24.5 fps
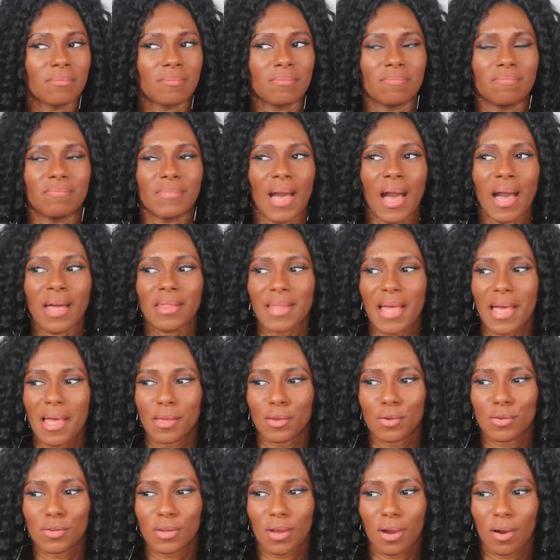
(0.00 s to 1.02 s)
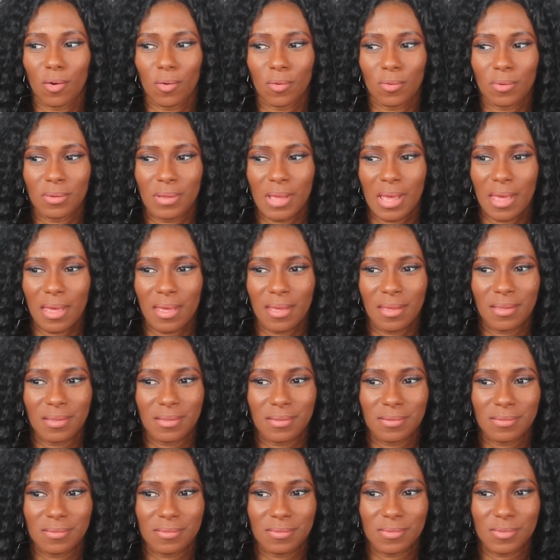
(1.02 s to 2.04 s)
not like,
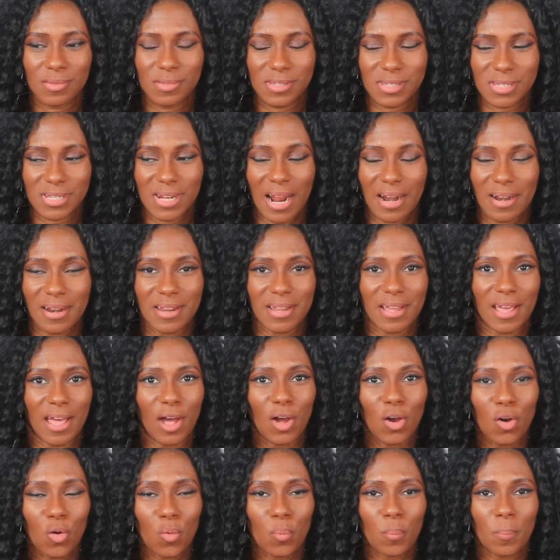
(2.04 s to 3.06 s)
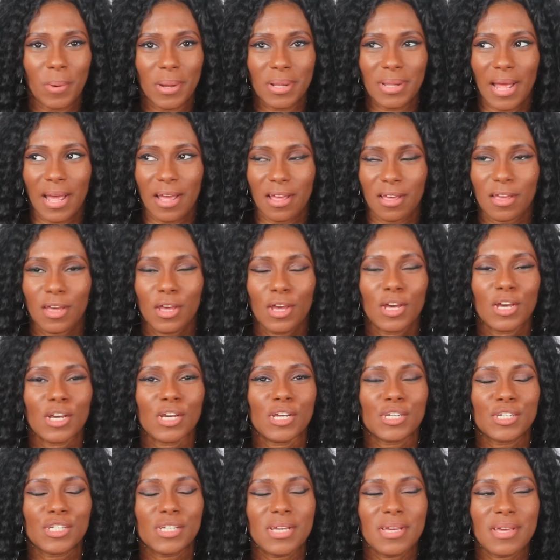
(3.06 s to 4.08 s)
did I need help? But like,
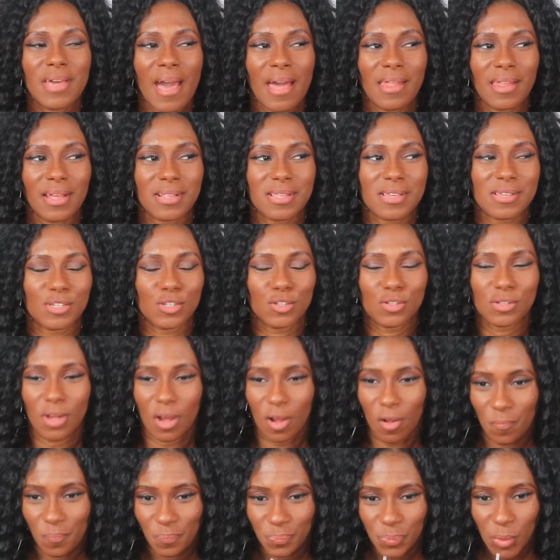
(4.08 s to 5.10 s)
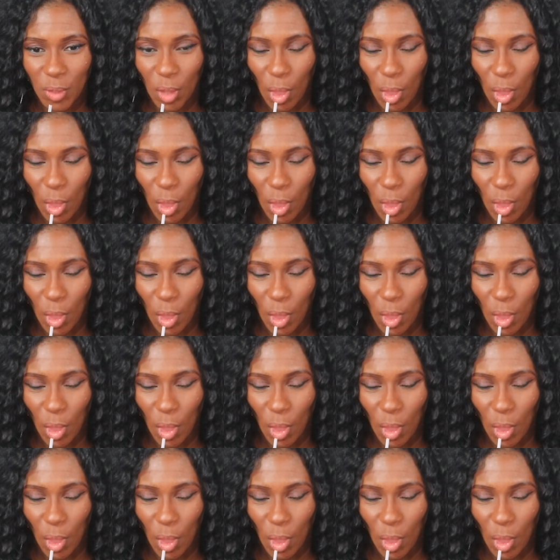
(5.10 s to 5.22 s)
she had like this, I'm